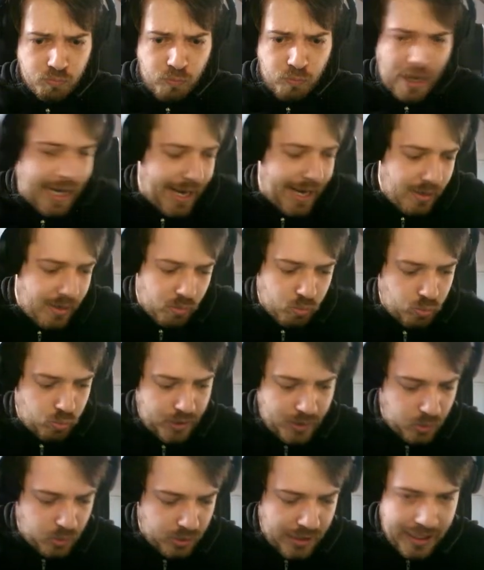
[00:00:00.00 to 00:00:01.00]
again, we
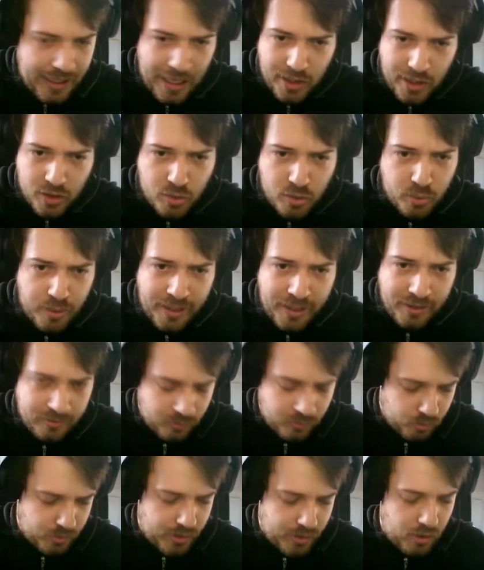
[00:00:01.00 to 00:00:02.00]
do need a string.
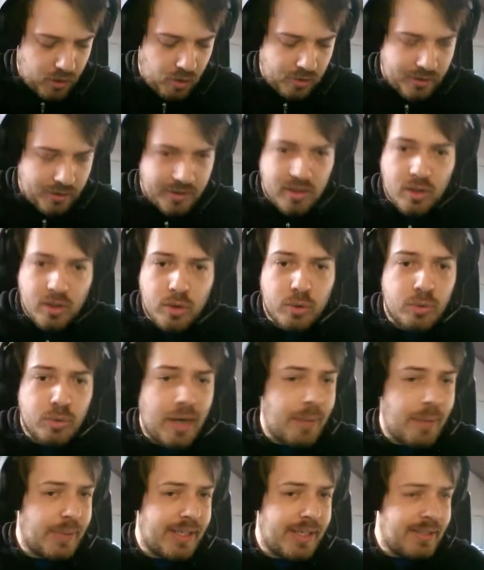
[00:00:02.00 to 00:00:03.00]
We call this
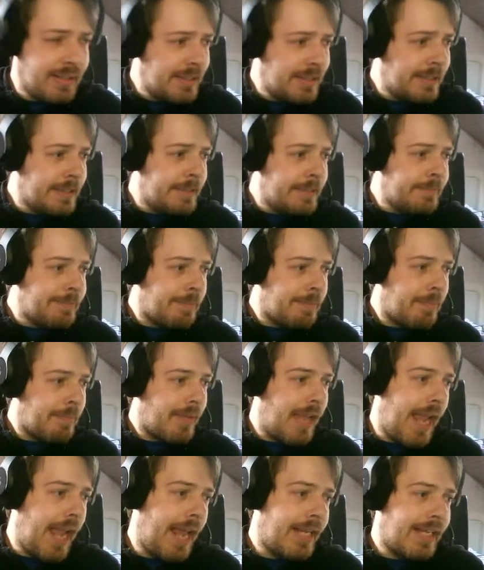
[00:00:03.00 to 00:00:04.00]
query,
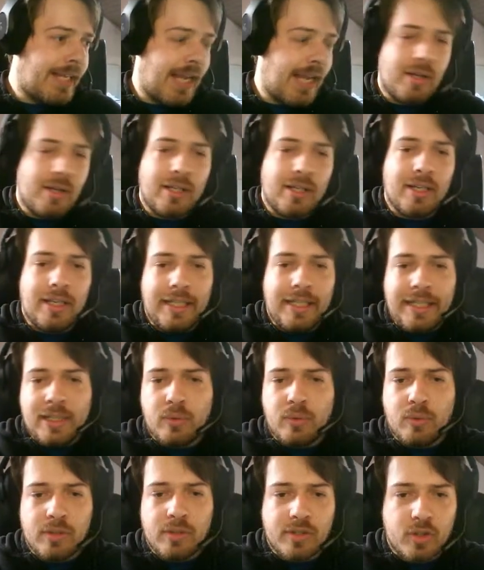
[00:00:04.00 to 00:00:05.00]
and then
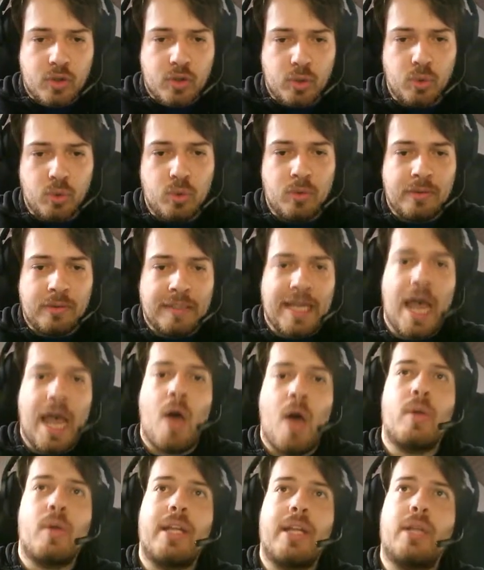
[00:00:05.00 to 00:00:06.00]
equals to.
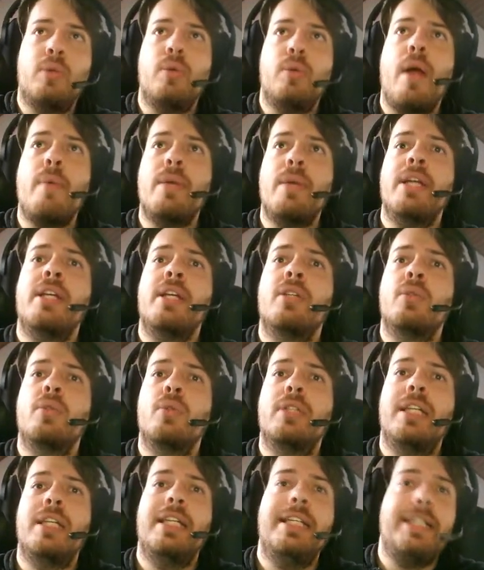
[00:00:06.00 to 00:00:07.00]
Now the query to
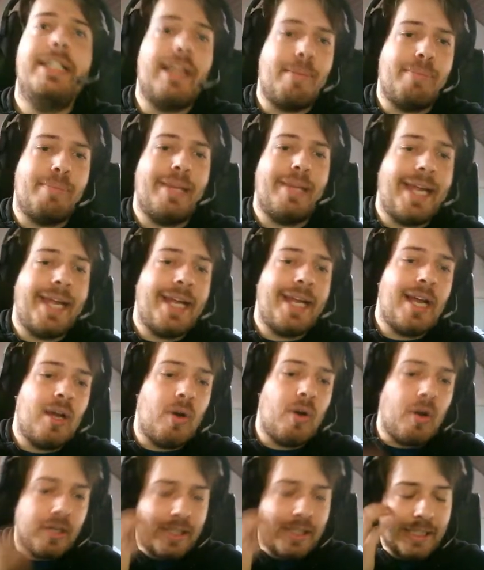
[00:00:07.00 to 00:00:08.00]
delete a player
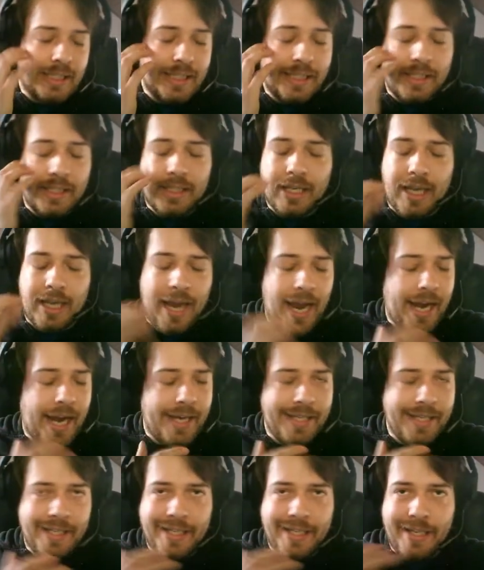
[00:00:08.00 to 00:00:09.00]
or delete
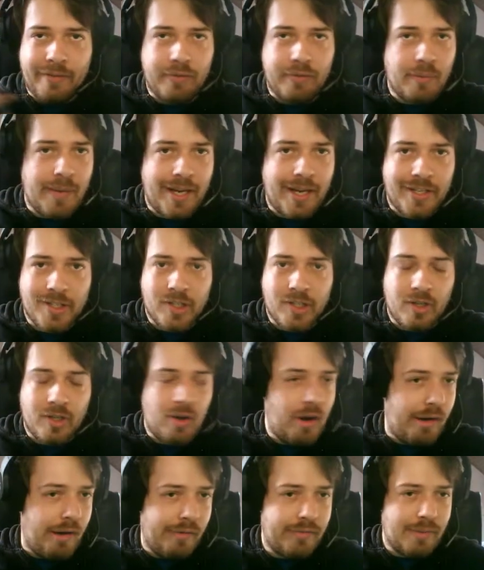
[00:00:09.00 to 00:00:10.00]
any information
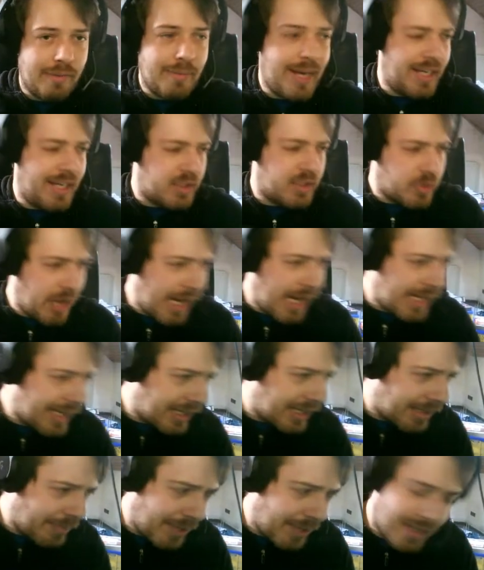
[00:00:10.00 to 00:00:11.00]
of the MySQL
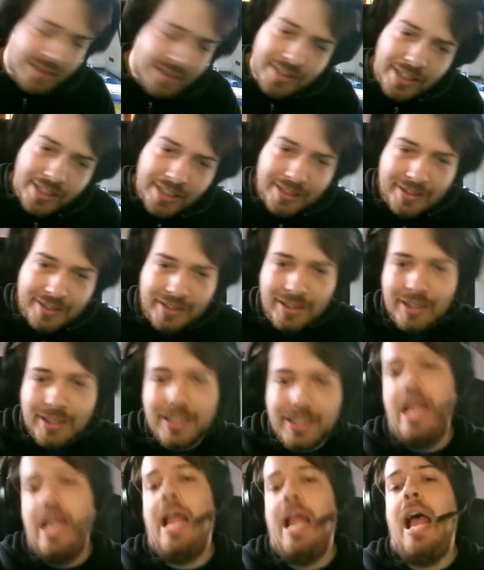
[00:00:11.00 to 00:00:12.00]
database is
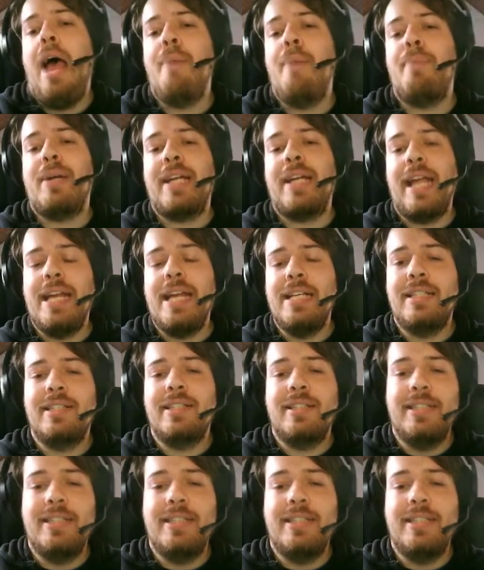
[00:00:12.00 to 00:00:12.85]
uppercase